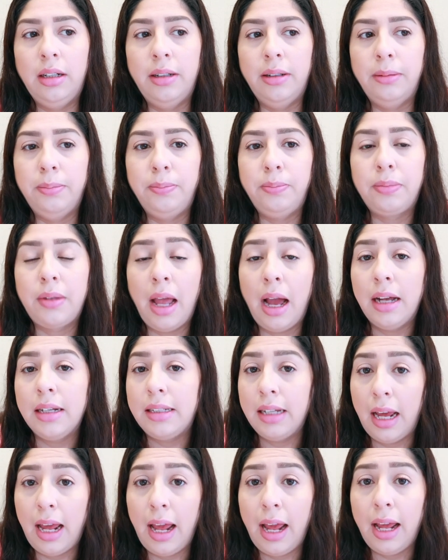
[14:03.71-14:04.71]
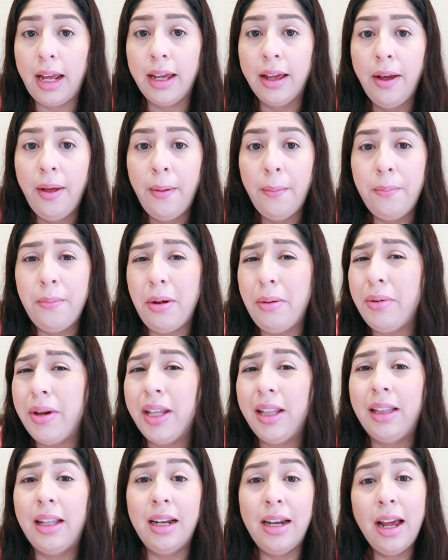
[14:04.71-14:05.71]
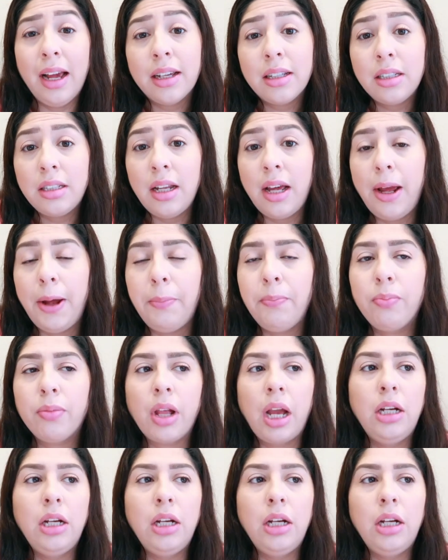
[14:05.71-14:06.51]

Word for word: um, that day, maybe the next day.